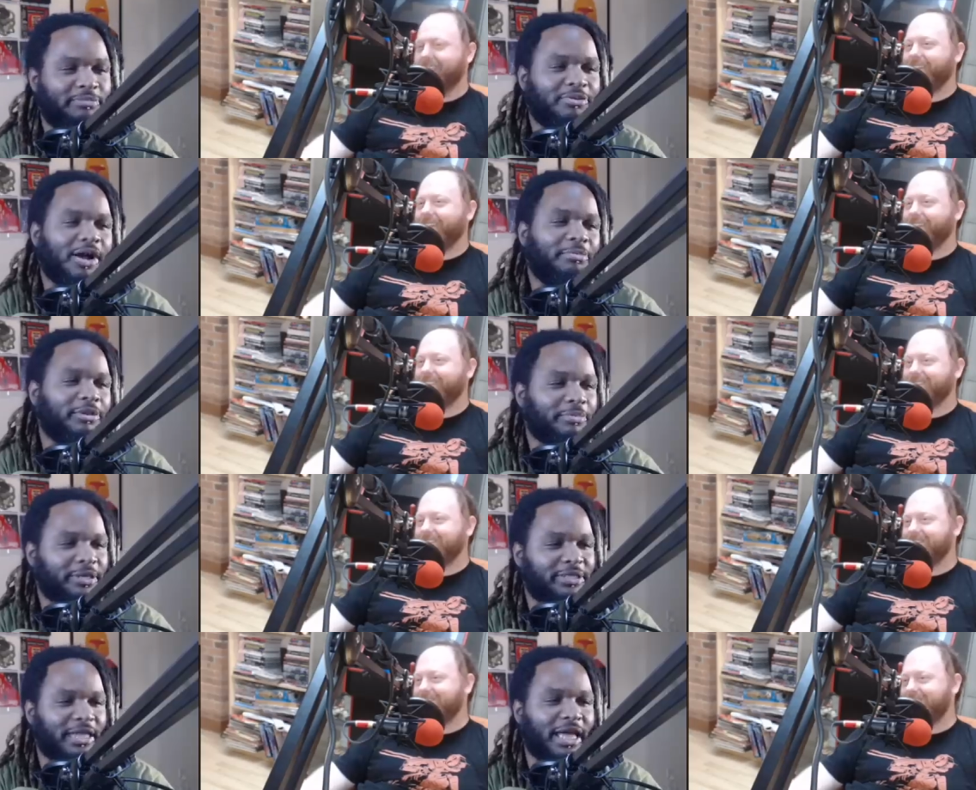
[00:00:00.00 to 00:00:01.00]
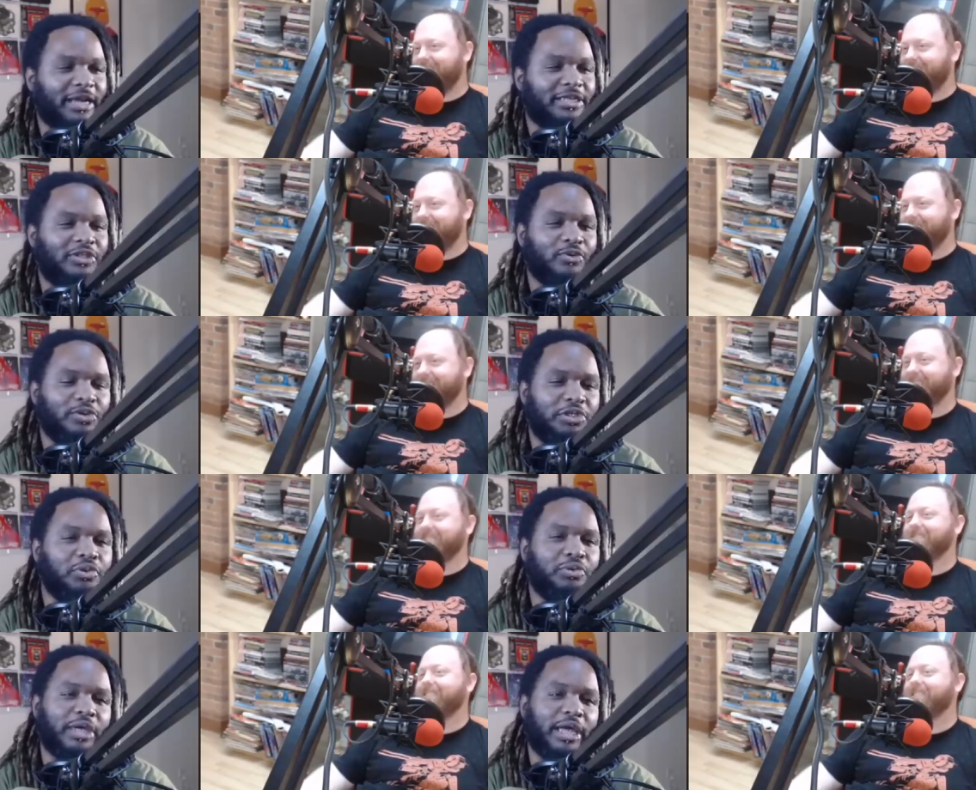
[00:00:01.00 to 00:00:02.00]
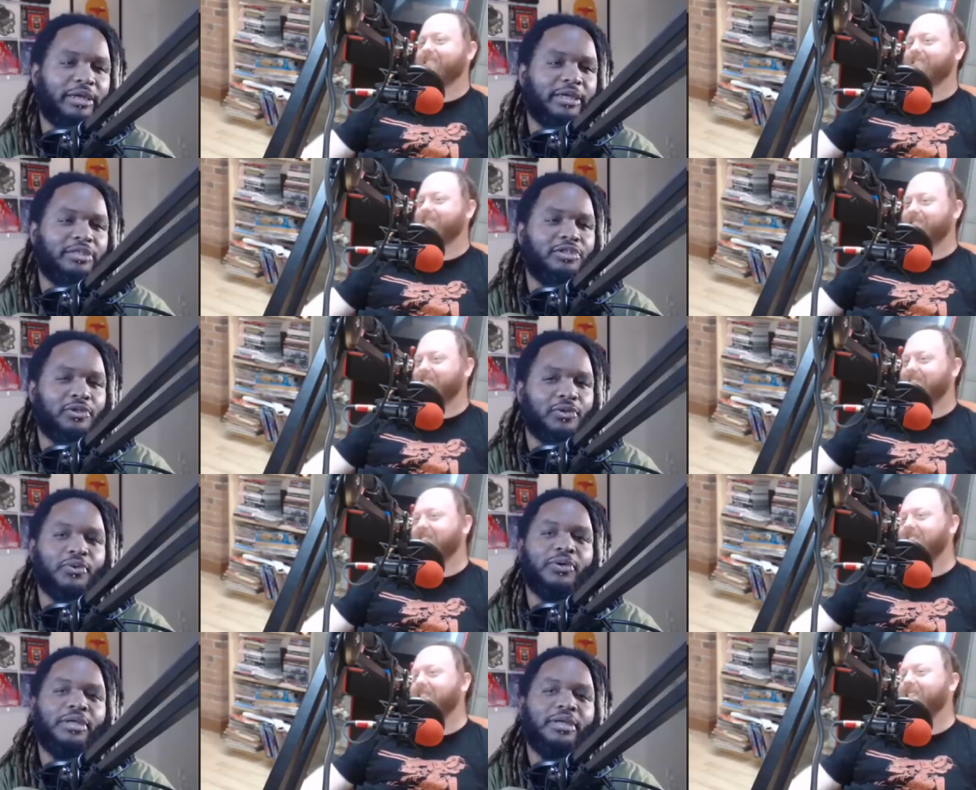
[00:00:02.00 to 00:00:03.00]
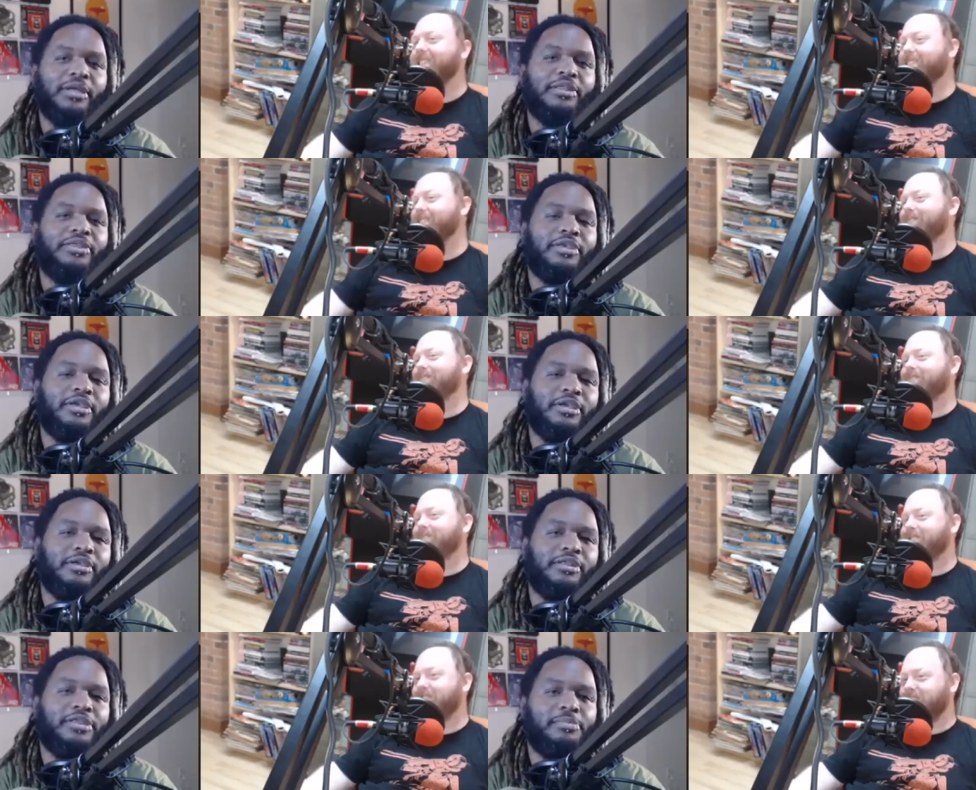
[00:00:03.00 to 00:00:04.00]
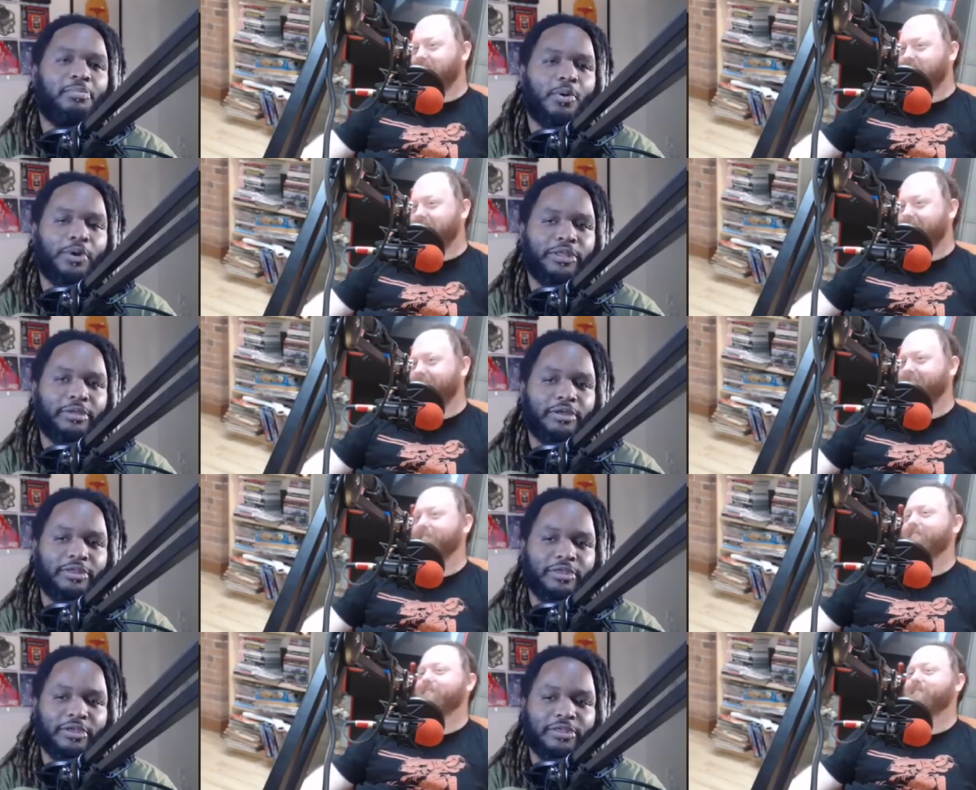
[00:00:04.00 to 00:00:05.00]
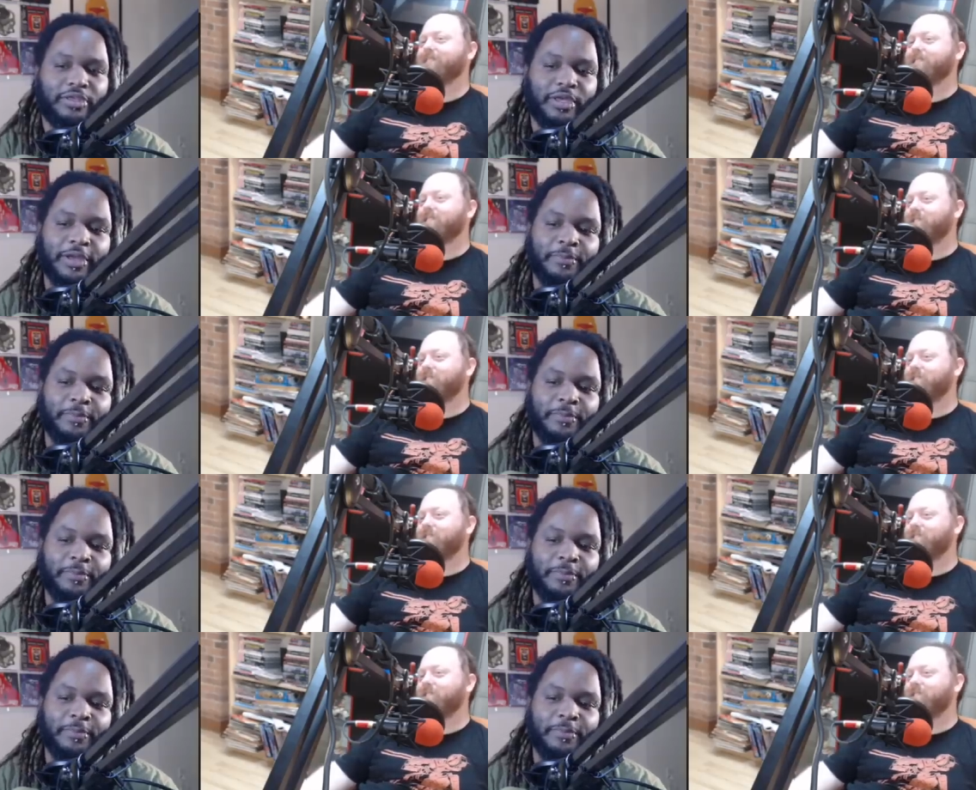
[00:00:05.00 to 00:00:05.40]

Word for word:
Speaker 1: the problem is that as soon as you get into the, the point, the, the, the,